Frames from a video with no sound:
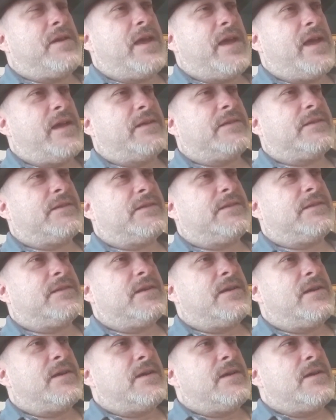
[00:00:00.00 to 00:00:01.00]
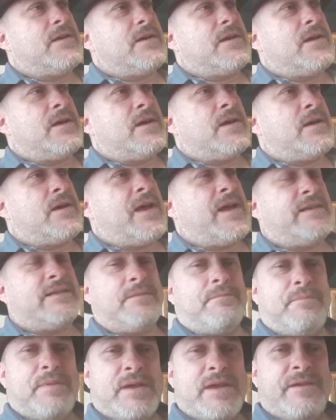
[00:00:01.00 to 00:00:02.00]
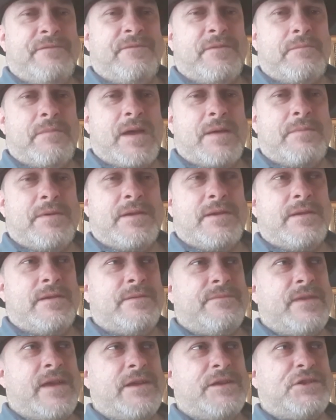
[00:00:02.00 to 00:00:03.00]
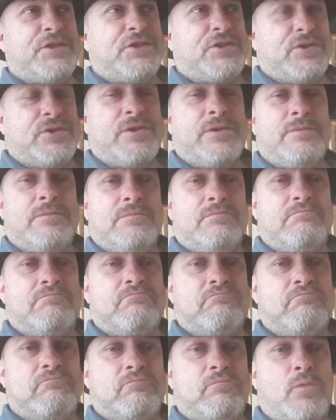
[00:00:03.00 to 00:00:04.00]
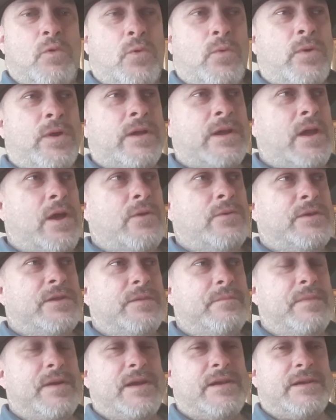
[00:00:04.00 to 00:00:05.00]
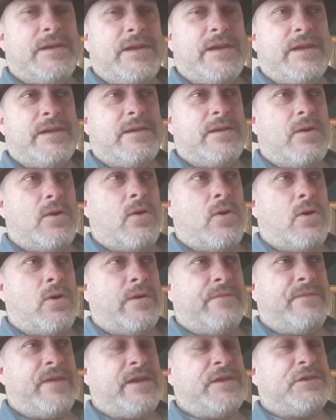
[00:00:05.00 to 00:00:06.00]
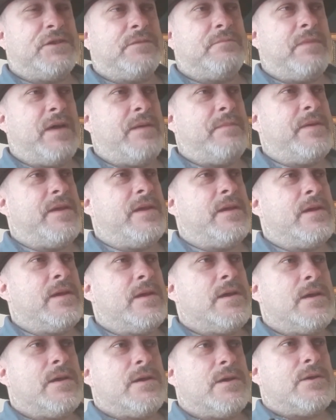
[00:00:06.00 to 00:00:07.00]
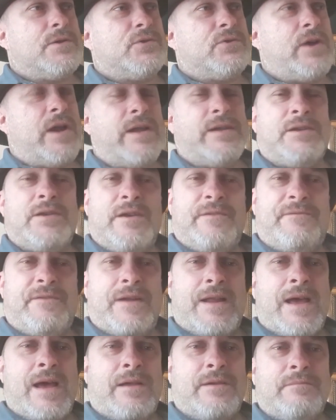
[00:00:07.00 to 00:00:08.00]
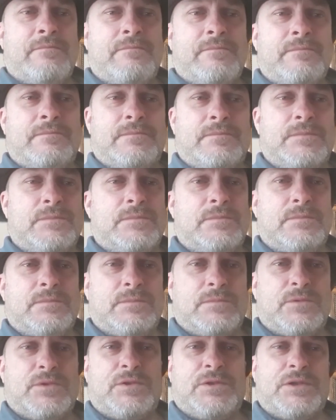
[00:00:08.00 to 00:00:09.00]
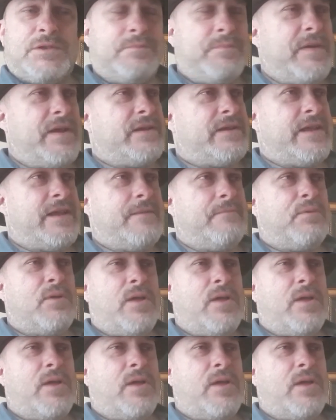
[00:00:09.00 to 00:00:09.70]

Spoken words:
Kansas has a beef and maybe if they should want to go to the Big Ten, or if they should maybe try to tough it out and just be a team